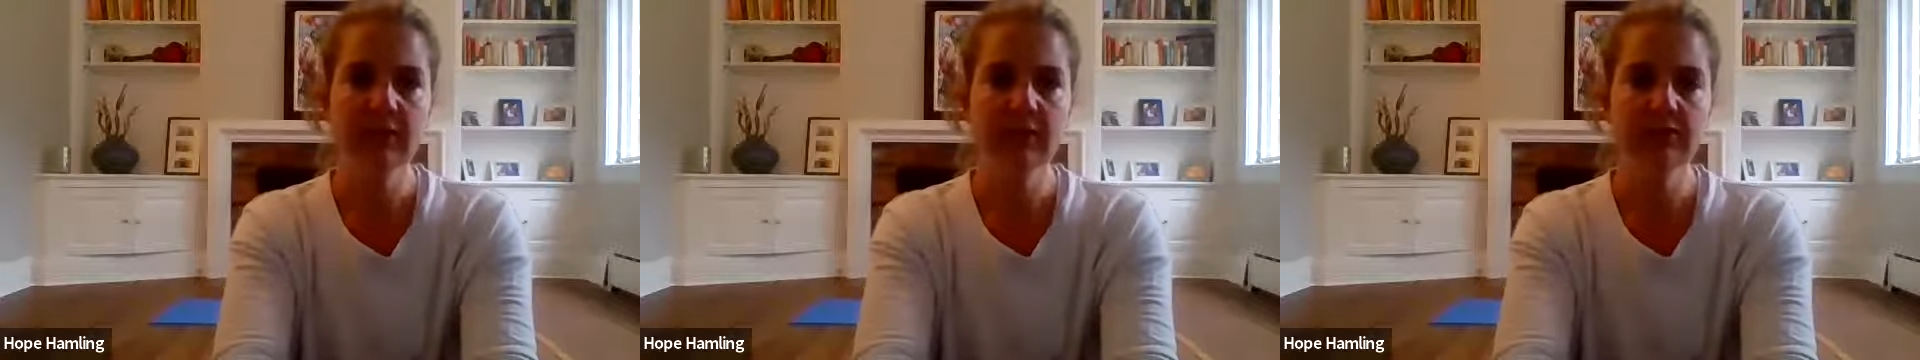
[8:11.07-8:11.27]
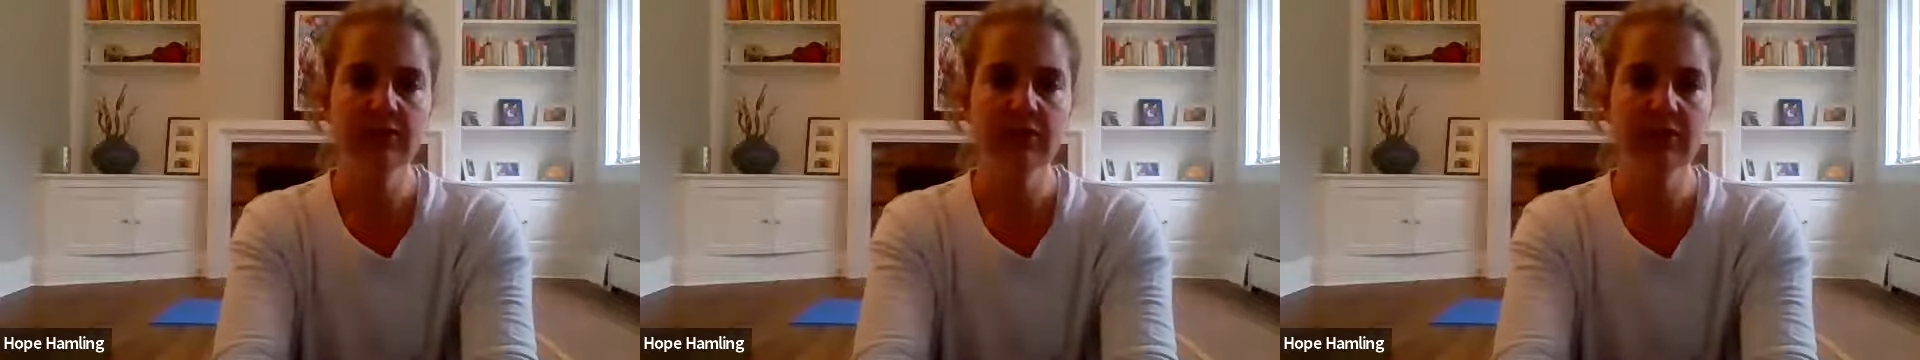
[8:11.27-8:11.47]

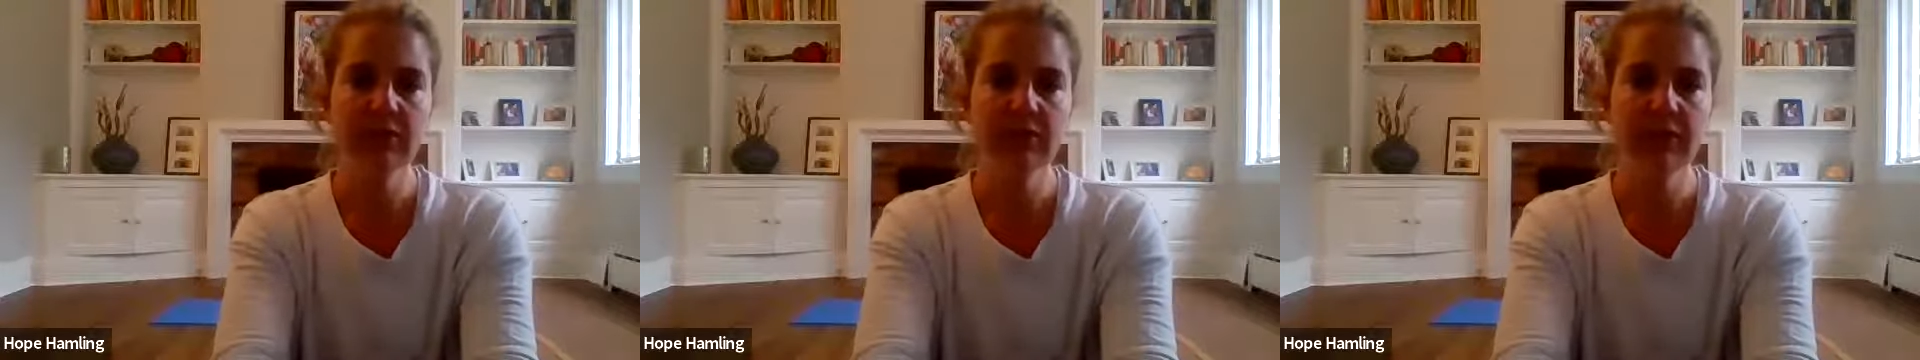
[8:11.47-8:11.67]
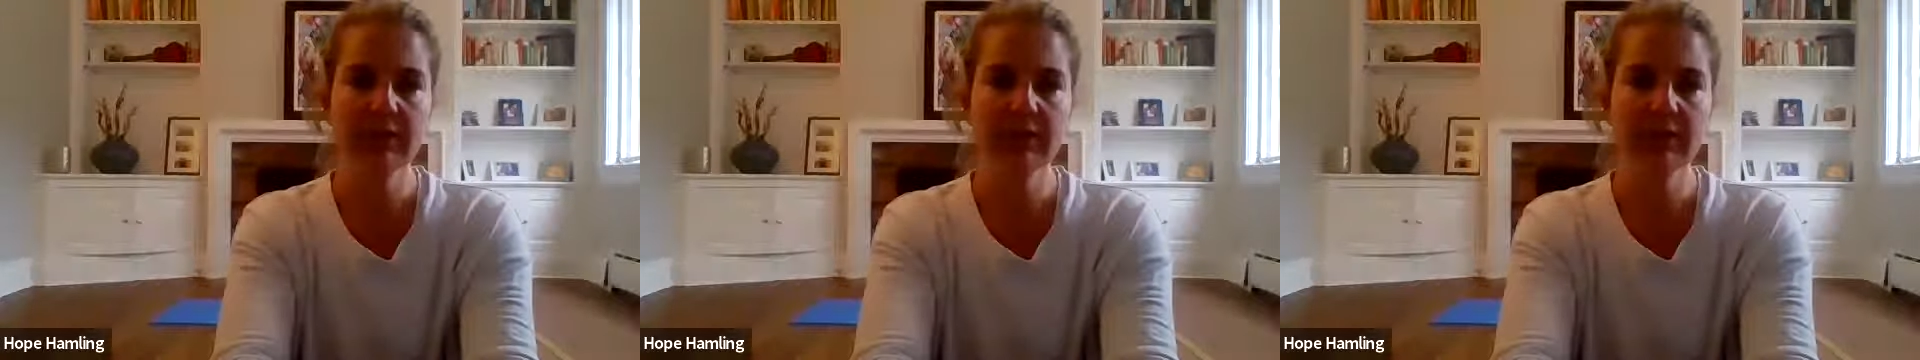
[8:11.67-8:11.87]
lifting your
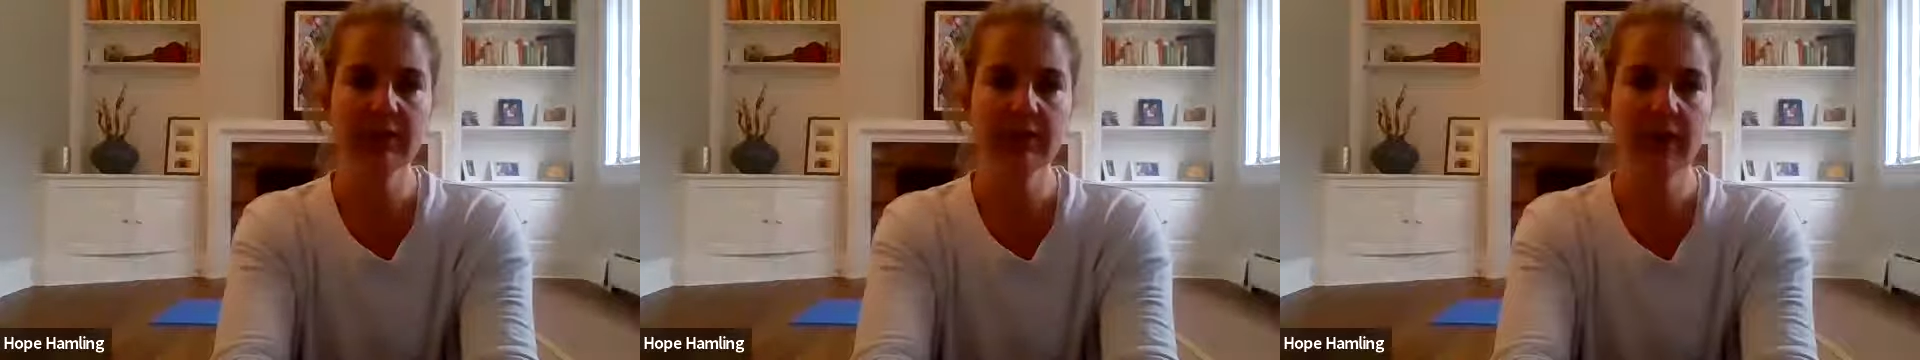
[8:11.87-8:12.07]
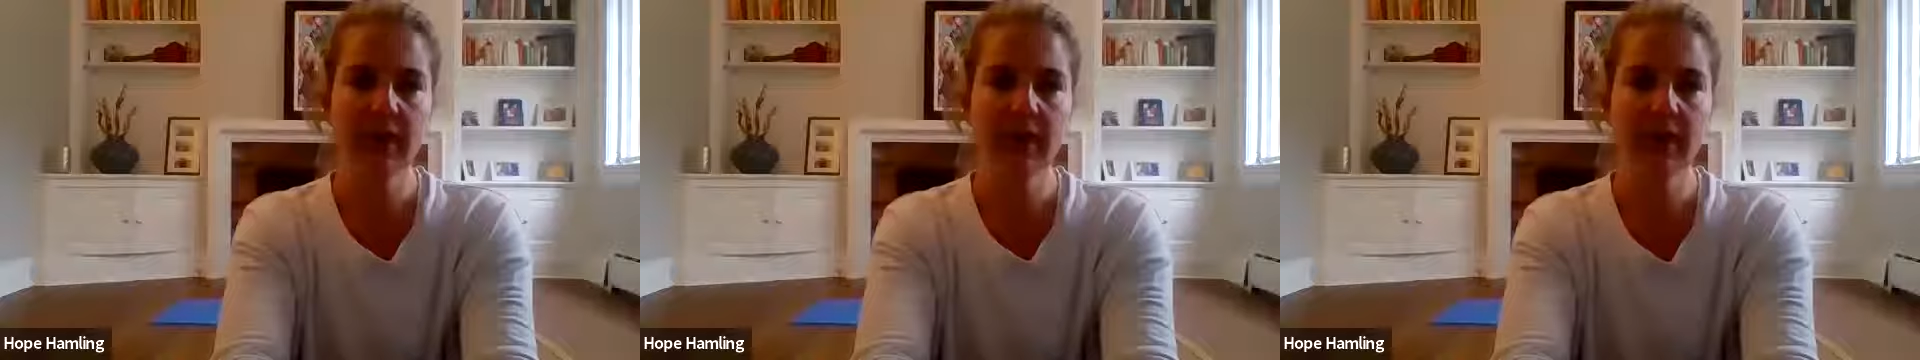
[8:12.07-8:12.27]
hips
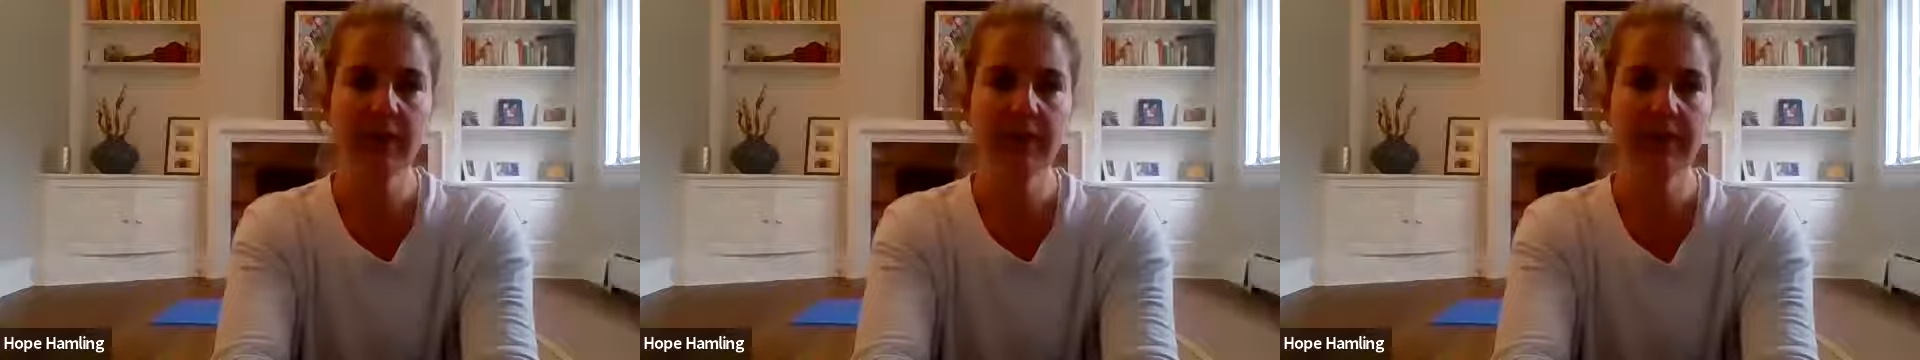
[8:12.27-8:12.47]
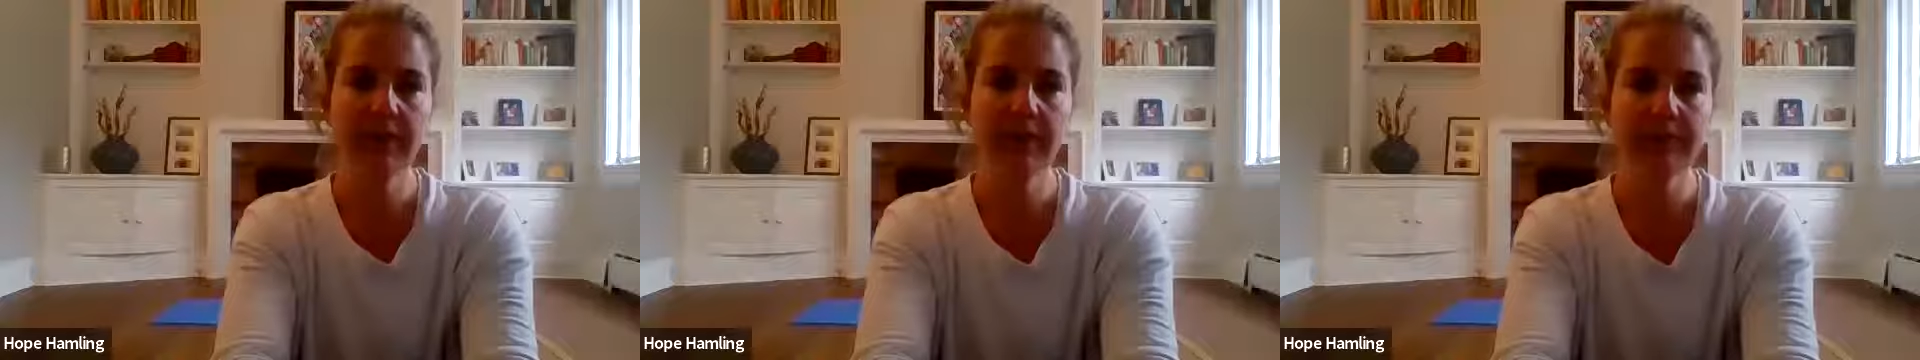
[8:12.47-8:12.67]

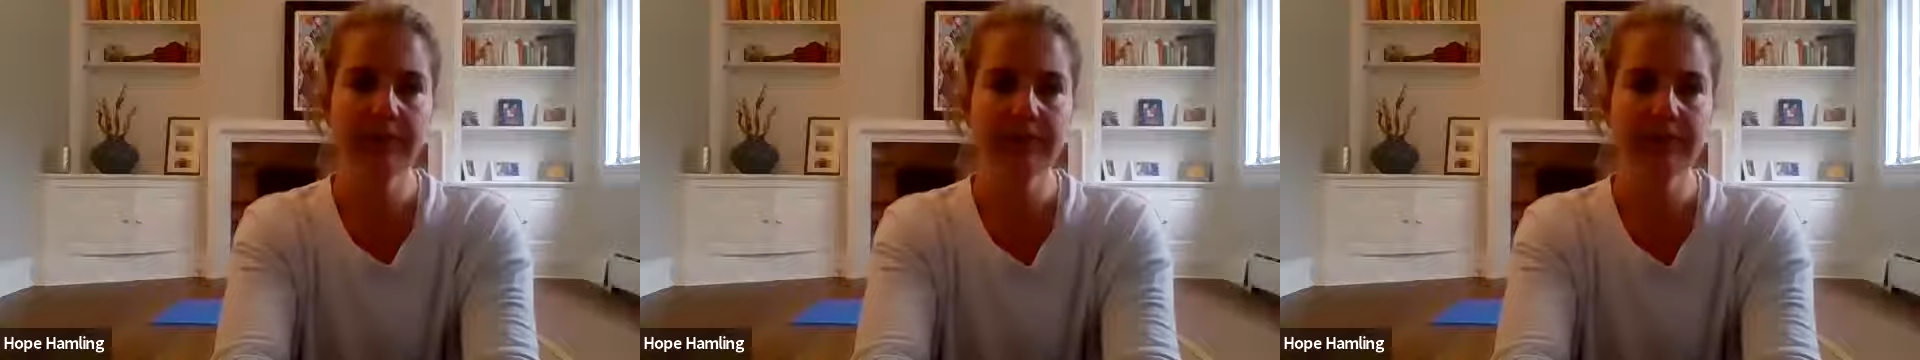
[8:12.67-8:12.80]
up.